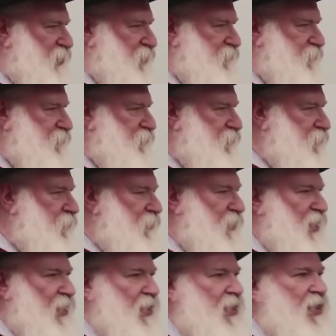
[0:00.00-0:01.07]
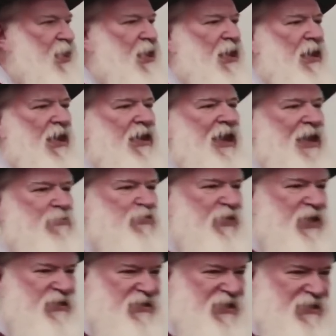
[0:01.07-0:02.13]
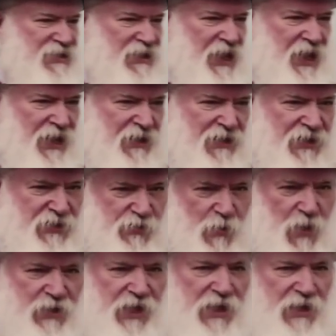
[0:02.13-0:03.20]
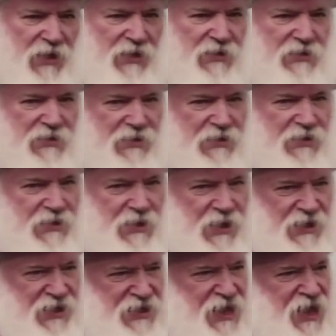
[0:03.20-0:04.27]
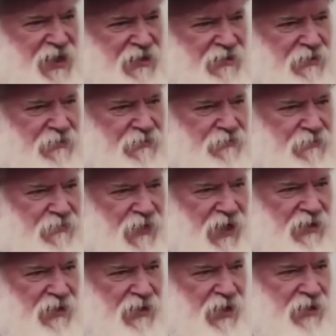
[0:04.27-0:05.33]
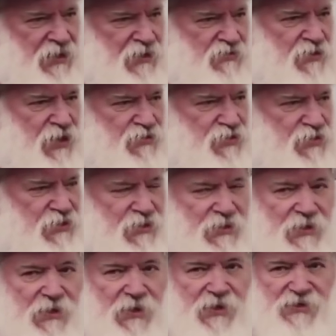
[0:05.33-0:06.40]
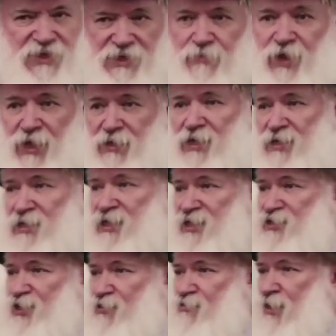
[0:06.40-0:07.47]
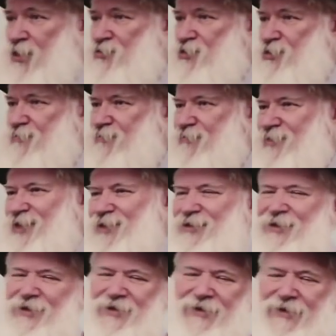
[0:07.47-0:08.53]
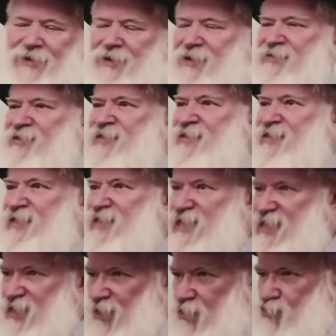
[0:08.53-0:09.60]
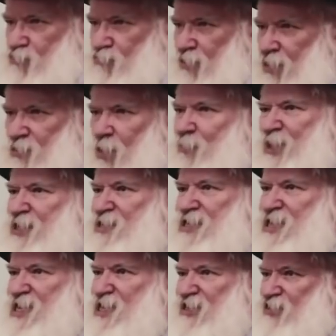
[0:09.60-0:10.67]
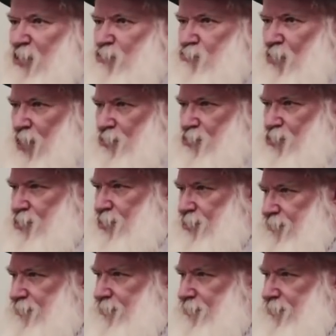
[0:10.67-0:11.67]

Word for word: here. A guy breaks his leg and he's walking on a, on a cane, on a, on a crutch. So, well, he needs a crutch. He doesn't need a crutch. Nobody needs a crutch.